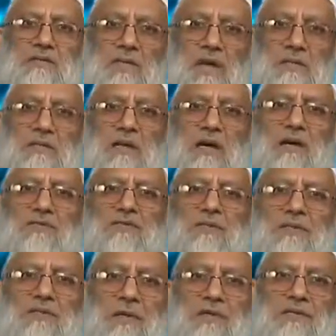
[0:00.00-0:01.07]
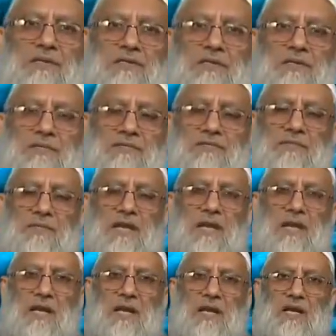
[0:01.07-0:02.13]
judge of the judges?
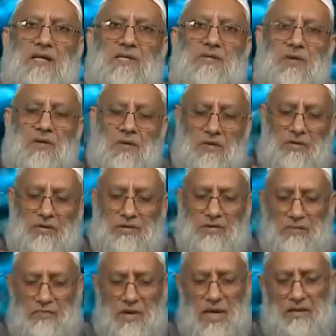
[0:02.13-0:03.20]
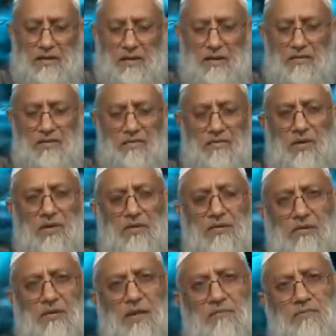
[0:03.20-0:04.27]
So the main thing which we
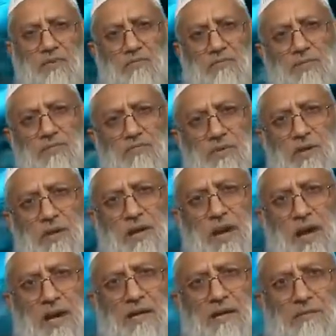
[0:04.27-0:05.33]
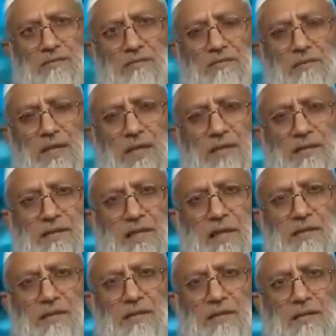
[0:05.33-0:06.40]
understand from this word Al-Hakam,
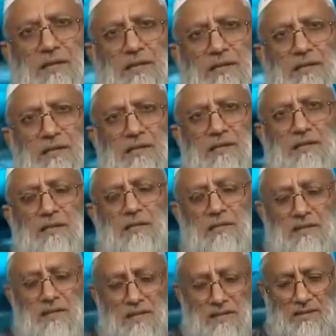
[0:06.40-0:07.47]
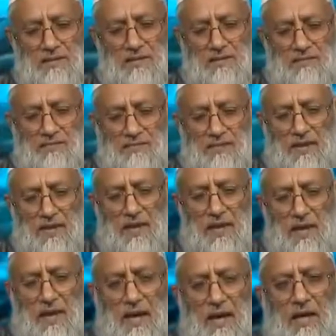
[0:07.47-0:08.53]
that He is just,
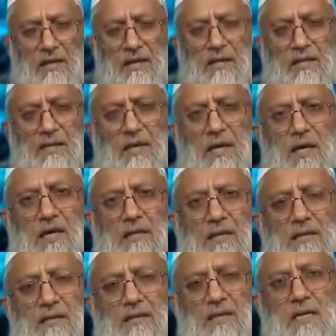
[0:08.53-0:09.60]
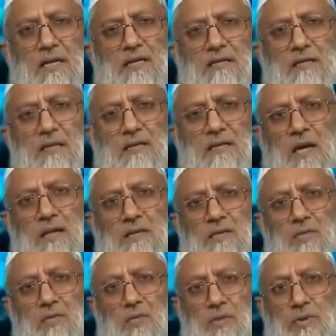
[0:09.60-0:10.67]
and He is the
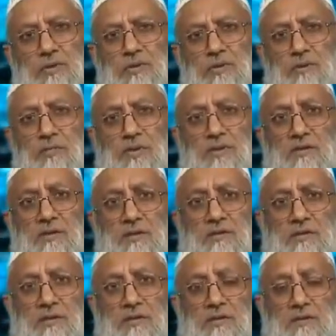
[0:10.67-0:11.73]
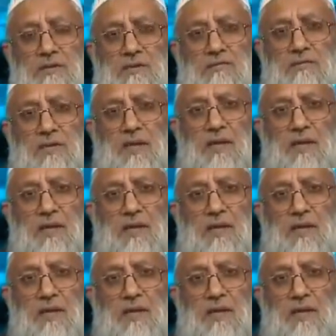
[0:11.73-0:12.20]
judge who is giving justice,